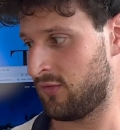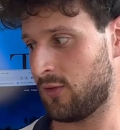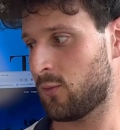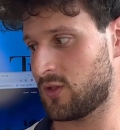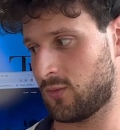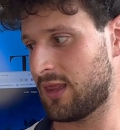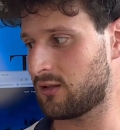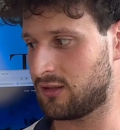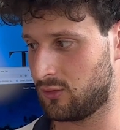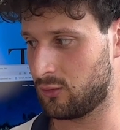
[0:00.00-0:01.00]
it was
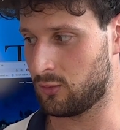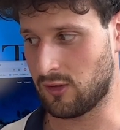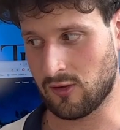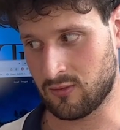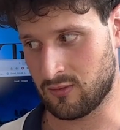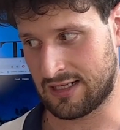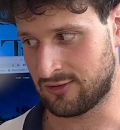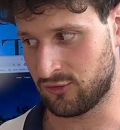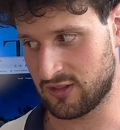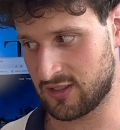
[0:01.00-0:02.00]
without the tourbillon
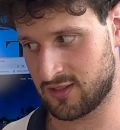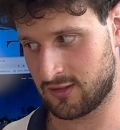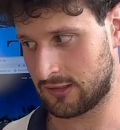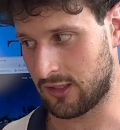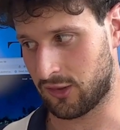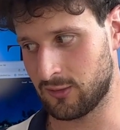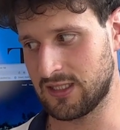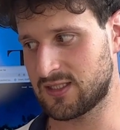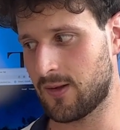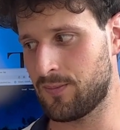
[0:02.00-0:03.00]
and just the three
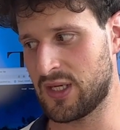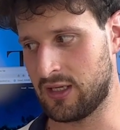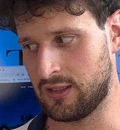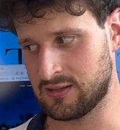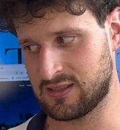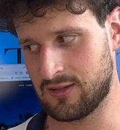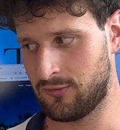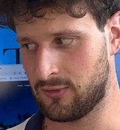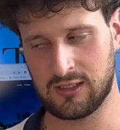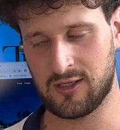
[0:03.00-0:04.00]
subdials
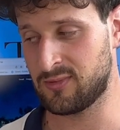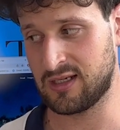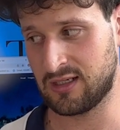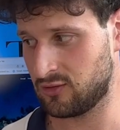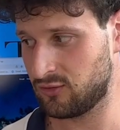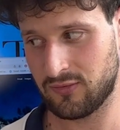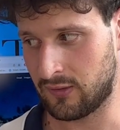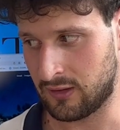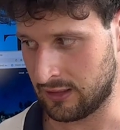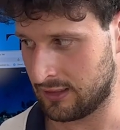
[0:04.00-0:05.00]
differently arranged,
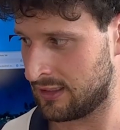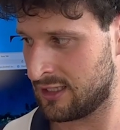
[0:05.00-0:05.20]
fine.